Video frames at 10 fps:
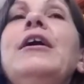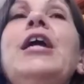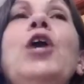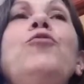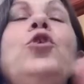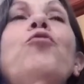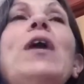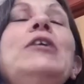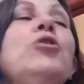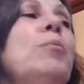If you
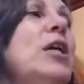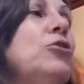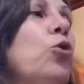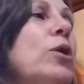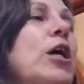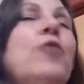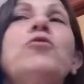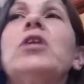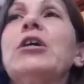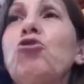find your mind going off
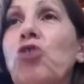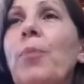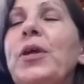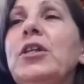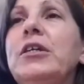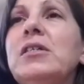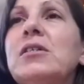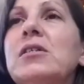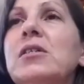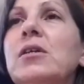to like shopping
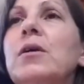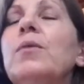lists,